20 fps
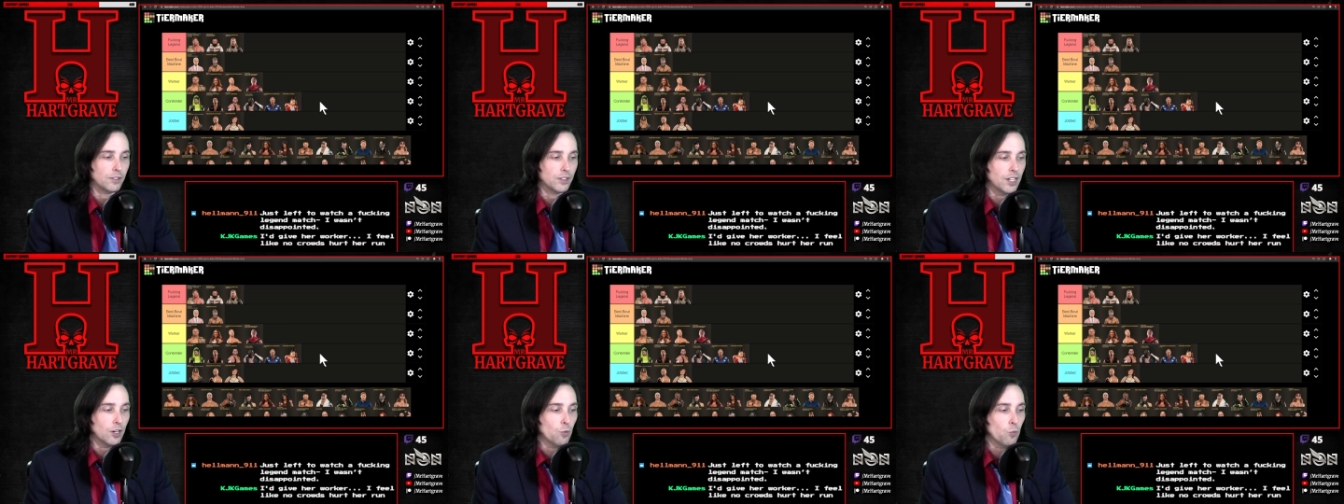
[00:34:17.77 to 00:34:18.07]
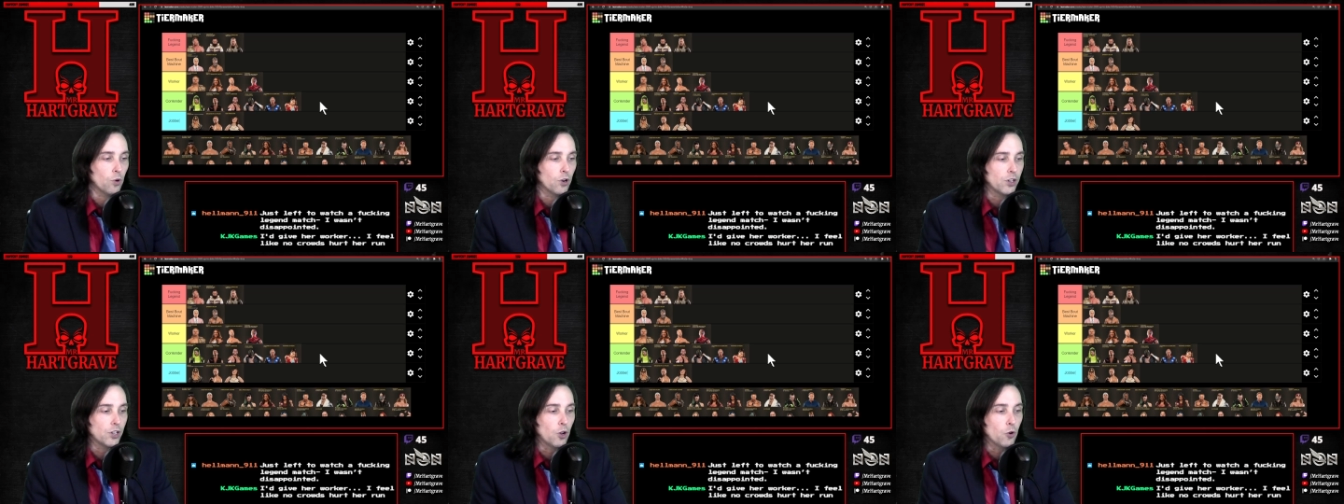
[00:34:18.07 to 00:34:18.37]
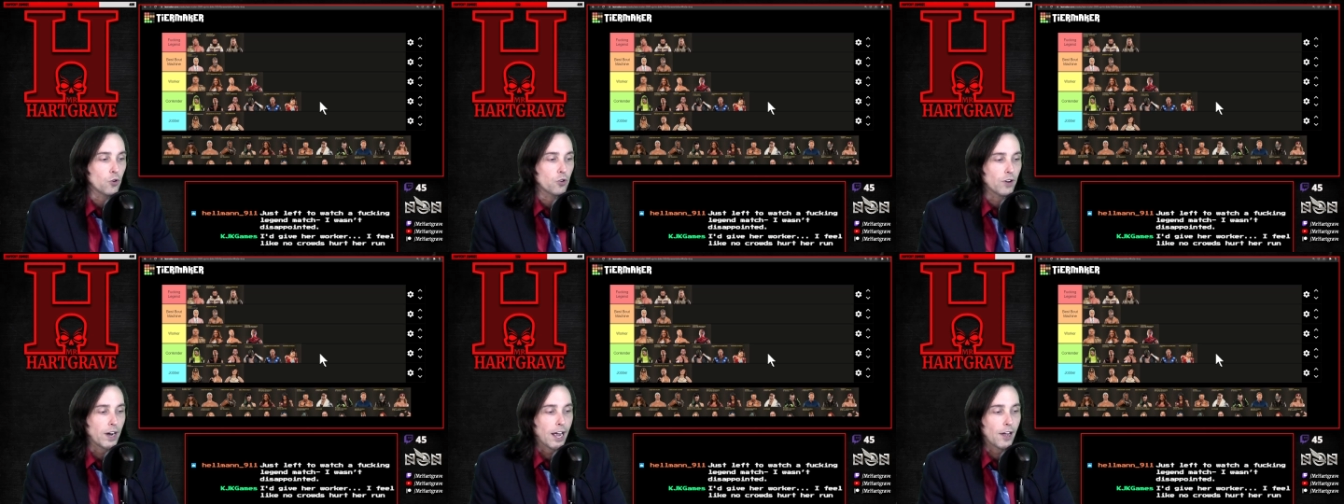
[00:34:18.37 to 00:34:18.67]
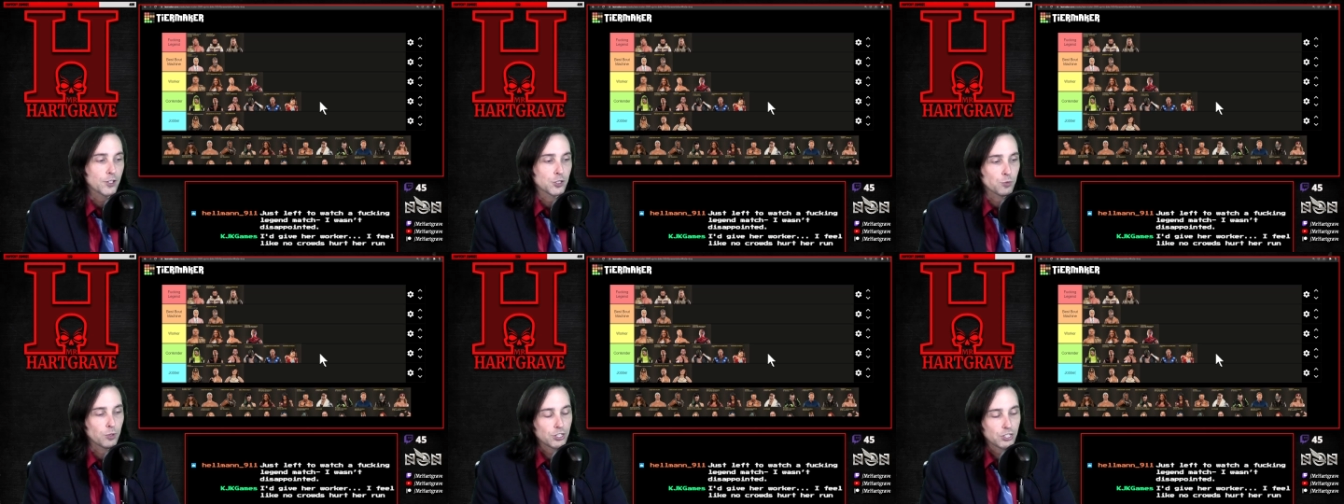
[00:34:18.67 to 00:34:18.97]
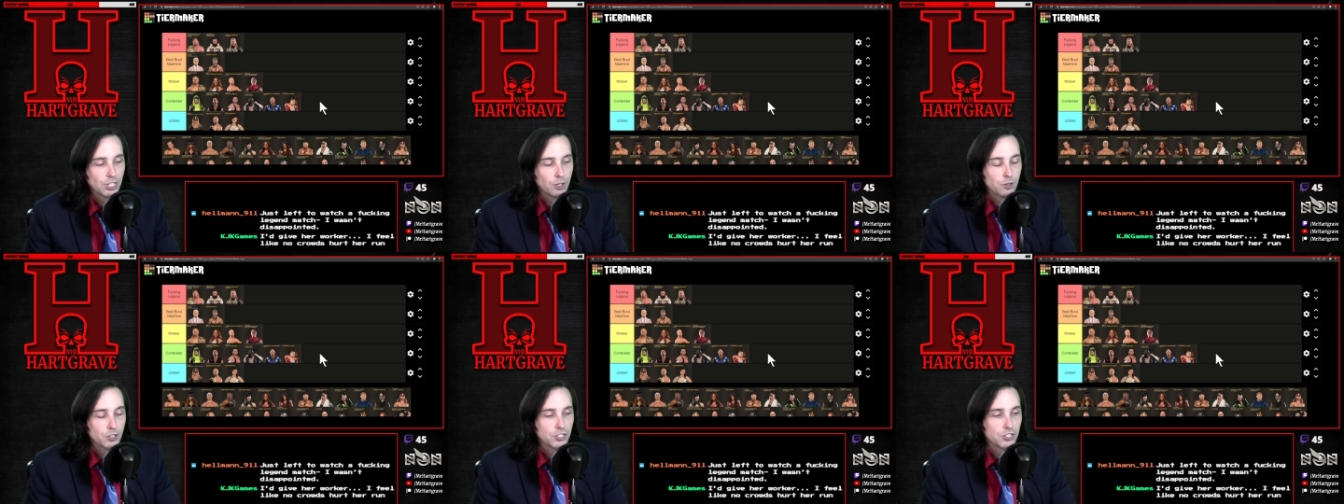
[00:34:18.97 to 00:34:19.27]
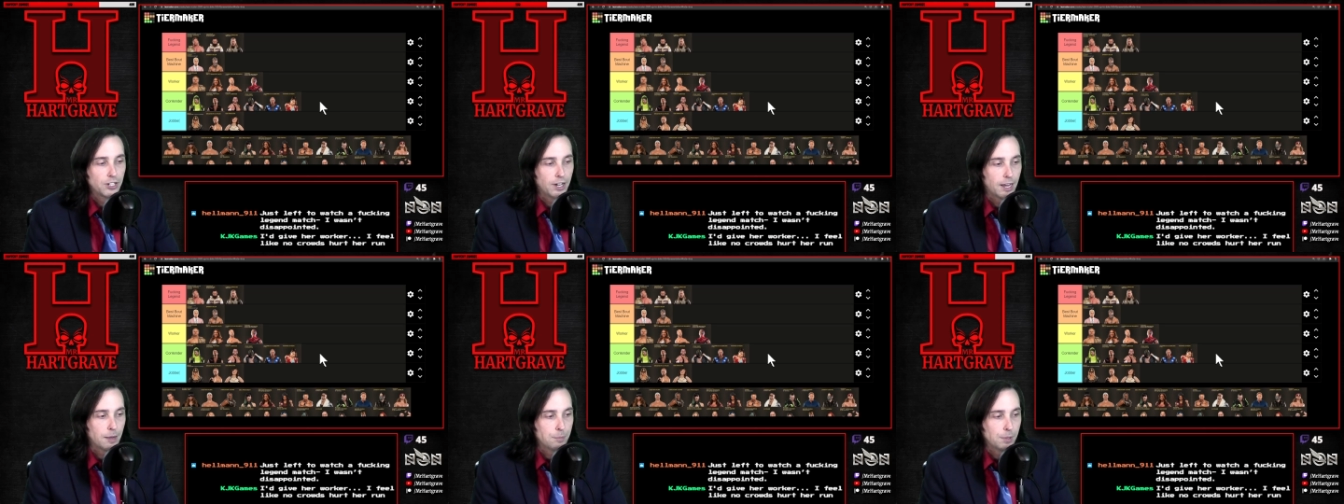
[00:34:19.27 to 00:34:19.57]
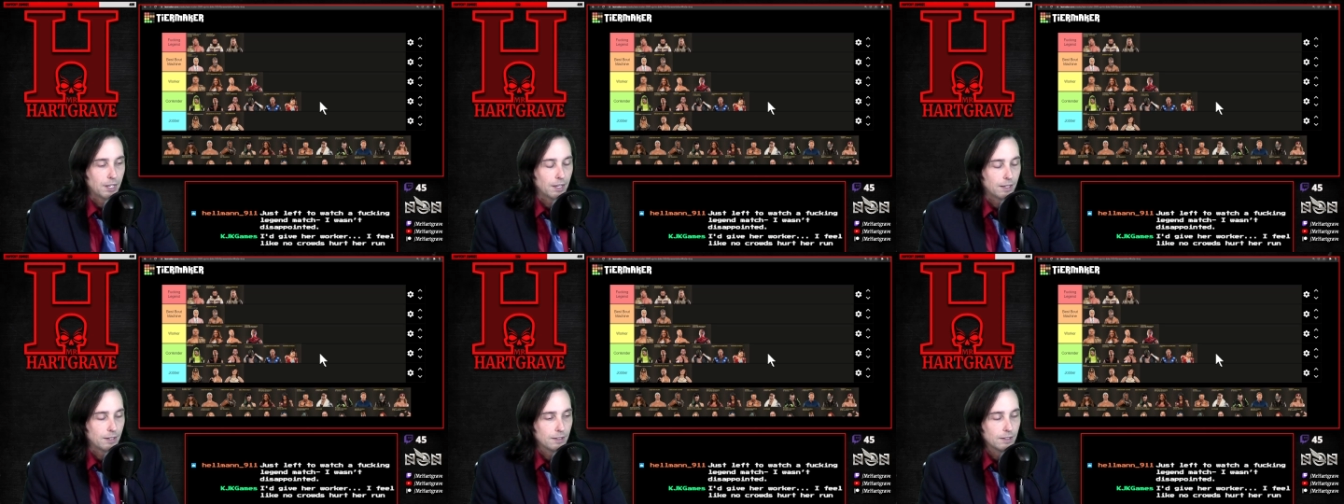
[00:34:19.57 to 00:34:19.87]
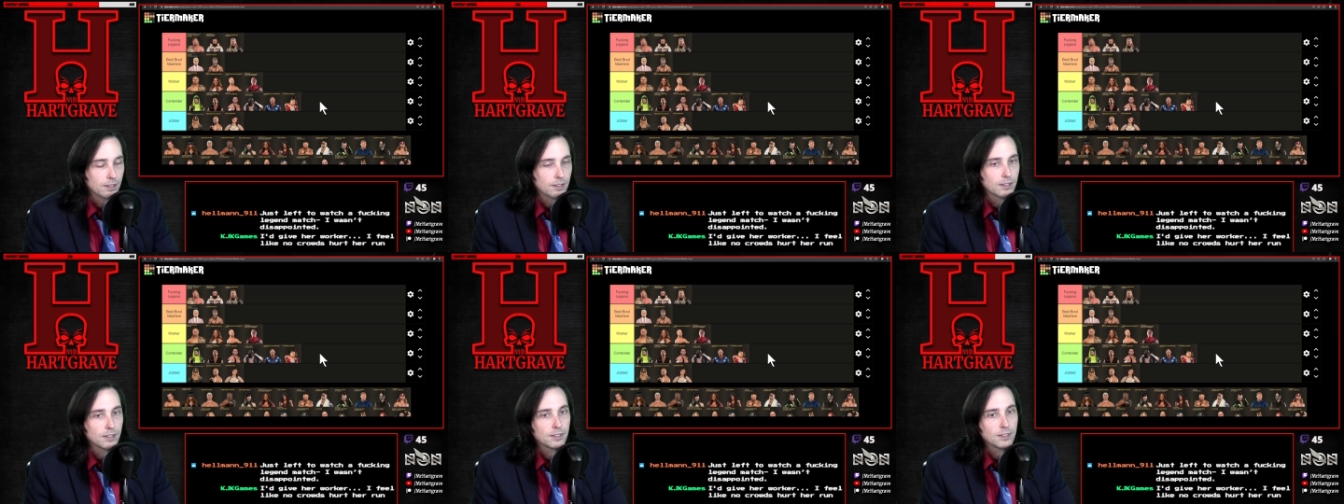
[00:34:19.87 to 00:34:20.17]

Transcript: There were no crowds when she was champion.